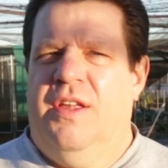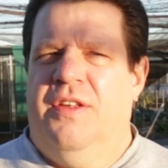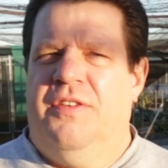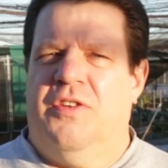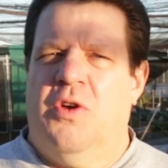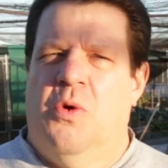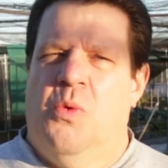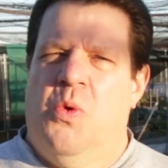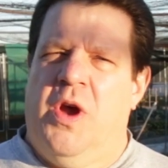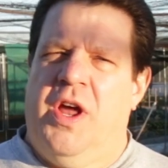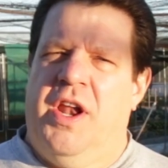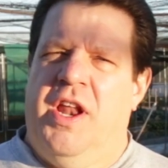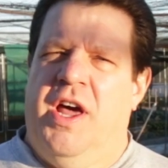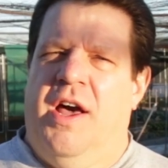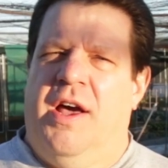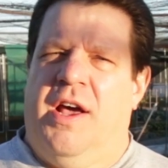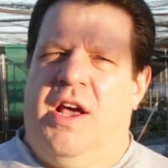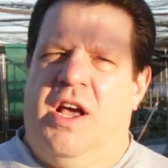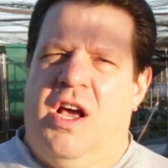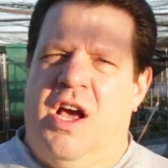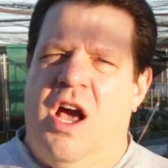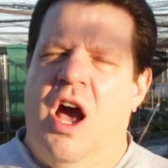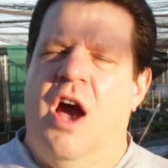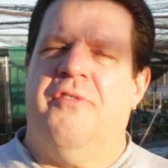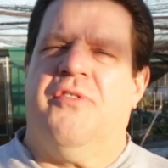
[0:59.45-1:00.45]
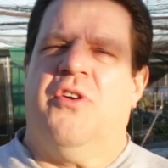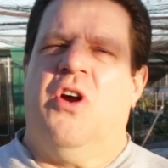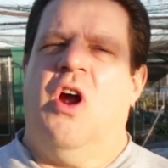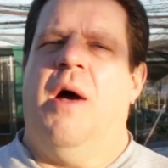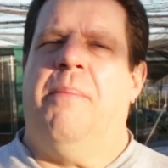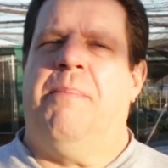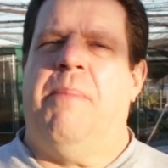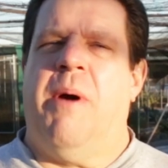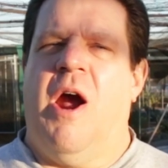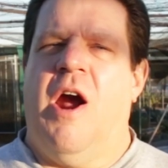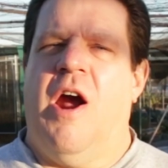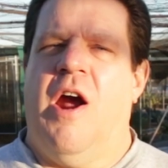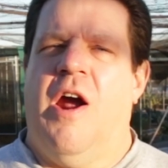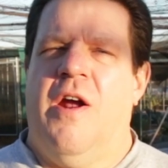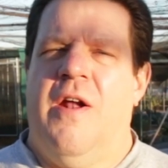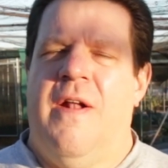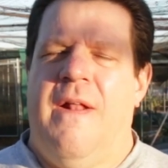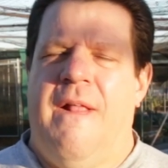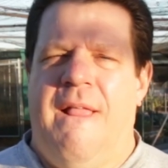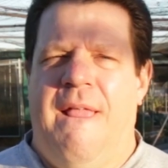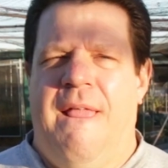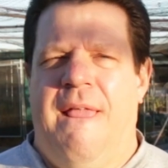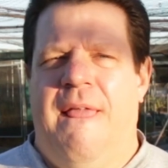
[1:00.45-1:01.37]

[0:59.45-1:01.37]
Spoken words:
So we're gonna cover up our